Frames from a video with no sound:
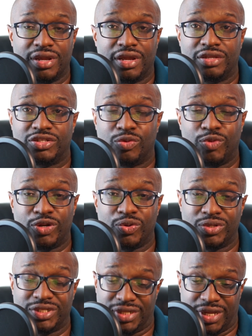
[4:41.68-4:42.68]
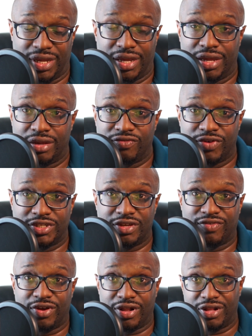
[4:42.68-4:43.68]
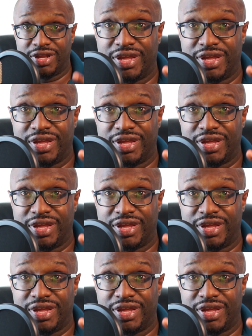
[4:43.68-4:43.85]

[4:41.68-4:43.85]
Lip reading: someone who is, first of all,